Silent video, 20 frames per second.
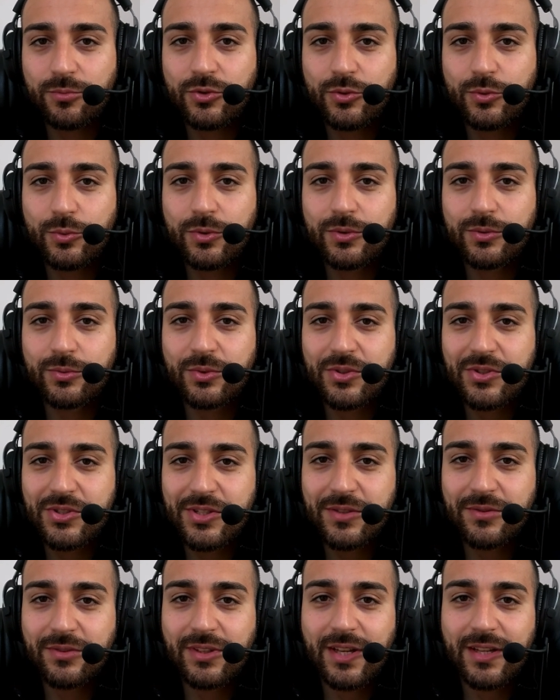you will
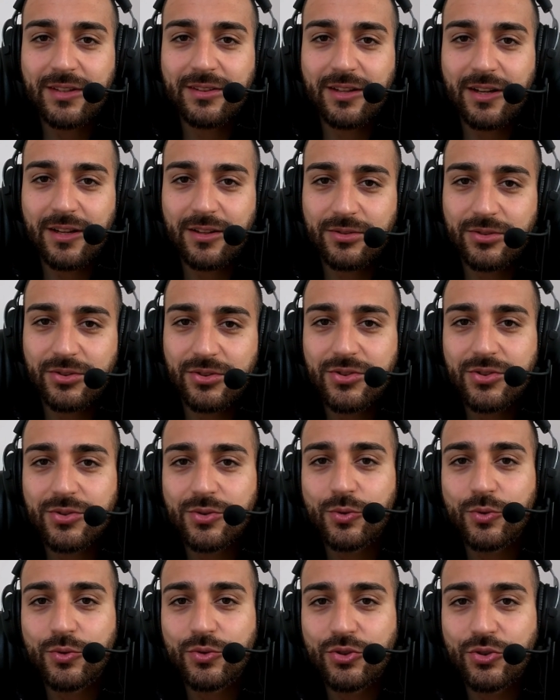receive $10
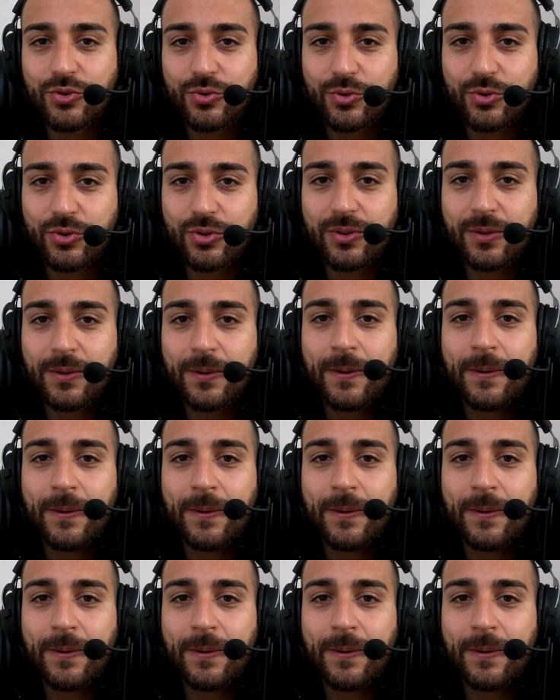on your